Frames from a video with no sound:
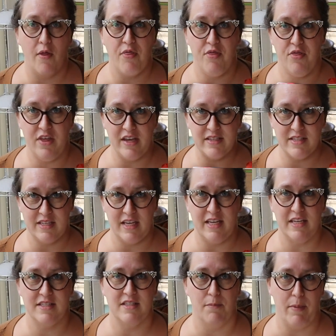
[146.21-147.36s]
this
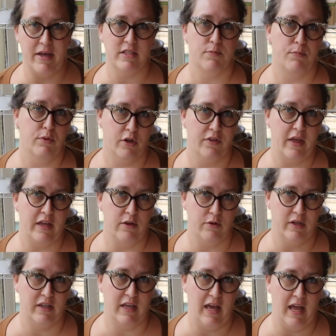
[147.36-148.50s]
is the best book that you
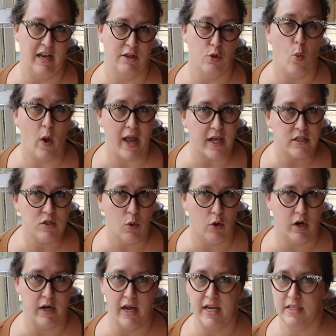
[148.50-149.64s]
can get. The way it's
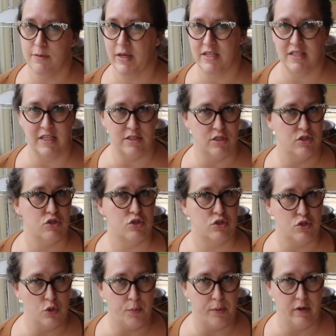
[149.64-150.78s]
organized makes things
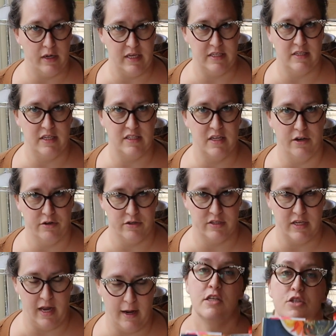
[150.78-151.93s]
super easy to
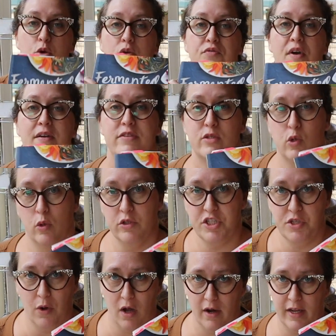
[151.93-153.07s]
understand. So if I've sold
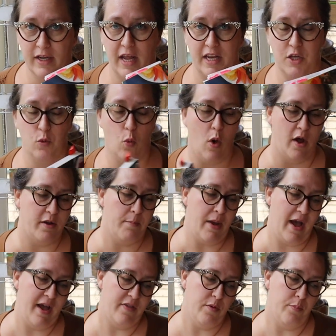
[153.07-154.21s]
you on it and you want to buy the